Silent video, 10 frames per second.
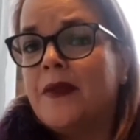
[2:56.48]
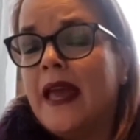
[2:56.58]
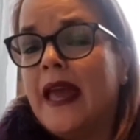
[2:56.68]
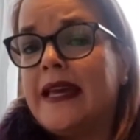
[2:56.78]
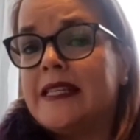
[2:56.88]

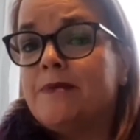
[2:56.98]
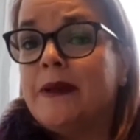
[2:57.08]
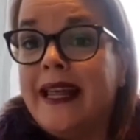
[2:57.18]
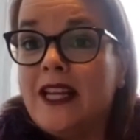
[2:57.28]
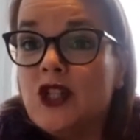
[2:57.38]

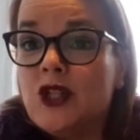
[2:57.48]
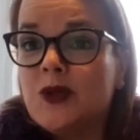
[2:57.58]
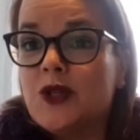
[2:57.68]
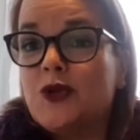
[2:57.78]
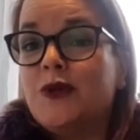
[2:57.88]
exponential
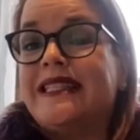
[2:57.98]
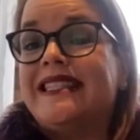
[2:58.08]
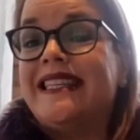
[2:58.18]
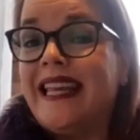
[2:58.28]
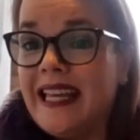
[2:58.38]

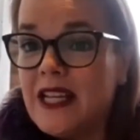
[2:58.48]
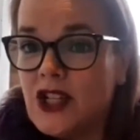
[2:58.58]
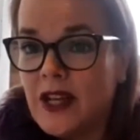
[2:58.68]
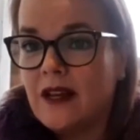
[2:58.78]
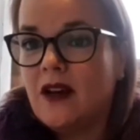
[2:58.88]

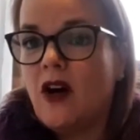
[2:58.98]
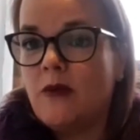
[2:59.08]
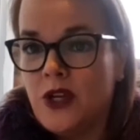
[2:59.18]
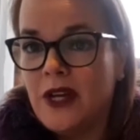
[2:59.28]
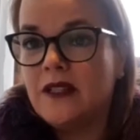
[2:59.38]
strategic
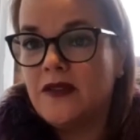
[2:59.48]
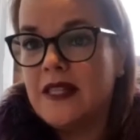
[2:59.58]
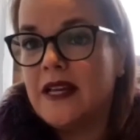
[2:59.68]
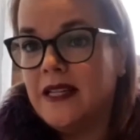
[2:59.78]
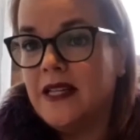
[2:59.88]
objectives
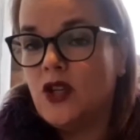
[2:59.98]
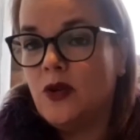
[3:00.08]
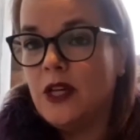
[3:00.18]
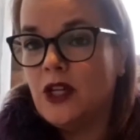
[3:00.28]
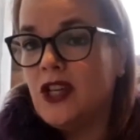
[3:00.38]
that need to
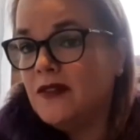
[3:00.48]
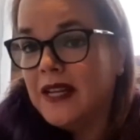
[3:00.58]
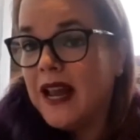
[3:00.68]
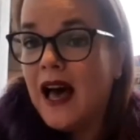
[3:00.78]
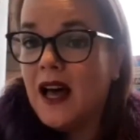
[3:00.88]
be achieved, and
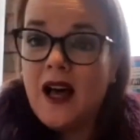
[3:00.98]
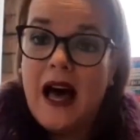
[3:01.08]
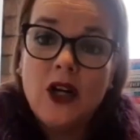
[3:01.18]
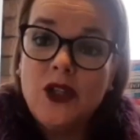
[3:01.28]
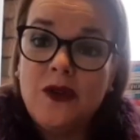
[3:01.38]

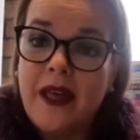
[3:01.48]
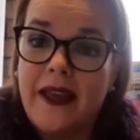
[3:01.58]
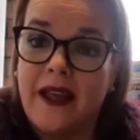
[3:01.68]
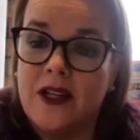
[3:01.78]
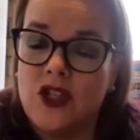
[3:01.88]
how do they
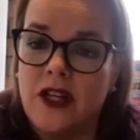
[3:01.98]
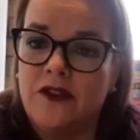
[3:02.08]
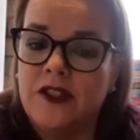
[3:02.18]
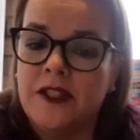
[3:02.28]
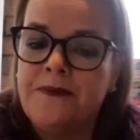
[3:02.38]
get achieved?
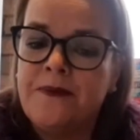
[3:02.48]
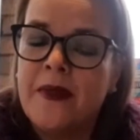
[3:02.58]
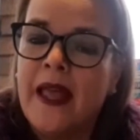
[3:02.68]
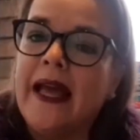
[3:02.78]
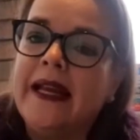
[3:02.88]

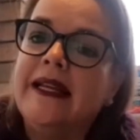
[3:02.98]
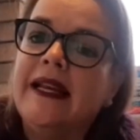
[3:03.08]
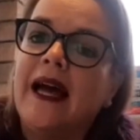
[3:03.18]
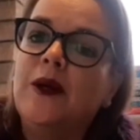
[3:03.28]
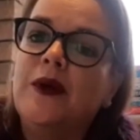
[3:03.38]
And in
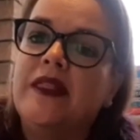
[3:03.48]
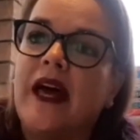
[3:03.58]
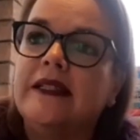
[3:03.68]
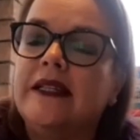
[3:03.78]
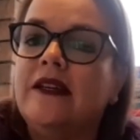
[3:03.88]
line with
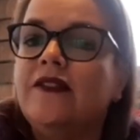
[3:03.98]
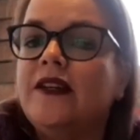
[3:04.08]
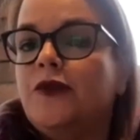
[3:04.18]
that, even if